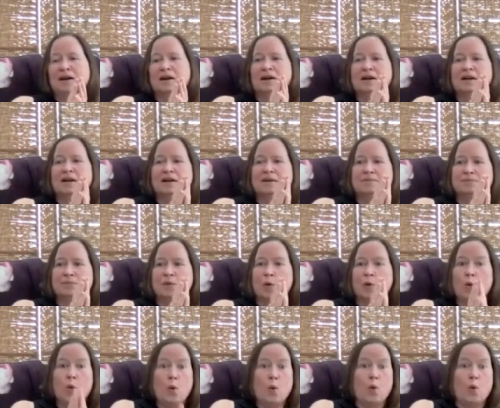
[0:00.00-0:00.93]
um,
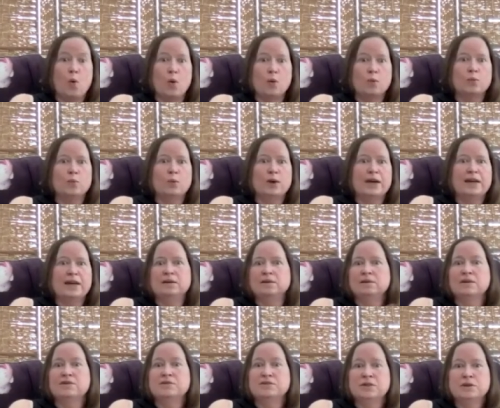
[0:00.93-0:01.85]
or
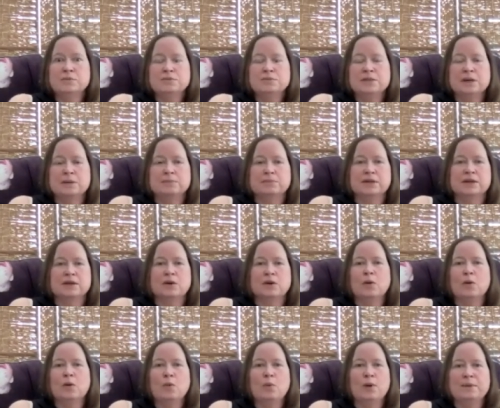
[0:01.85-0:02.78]
we assume something
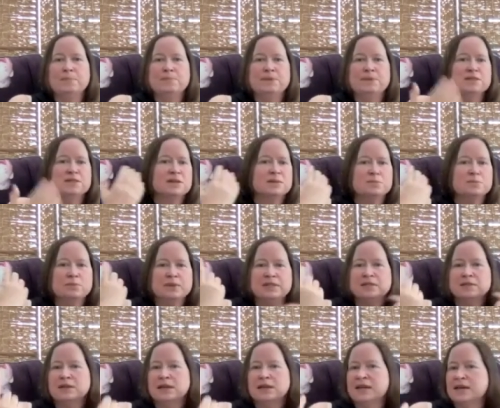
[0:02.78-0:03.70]
or we mis
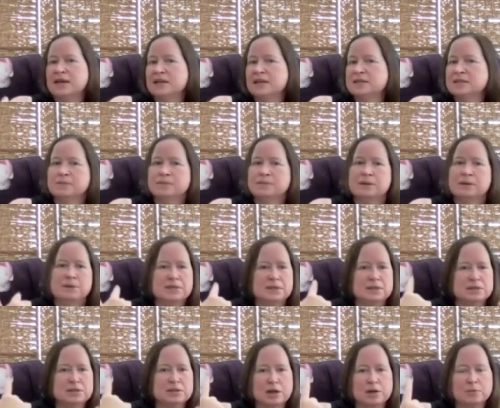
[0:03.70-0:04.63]
mishear something
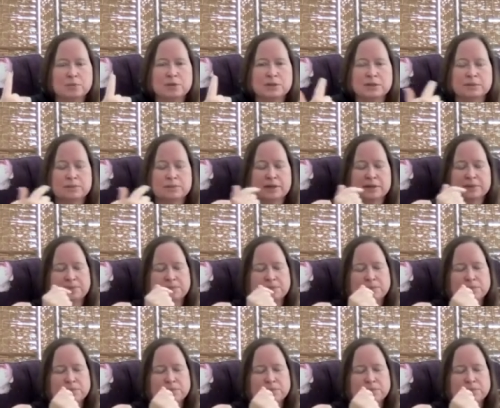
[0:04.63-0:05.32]
misinterpret something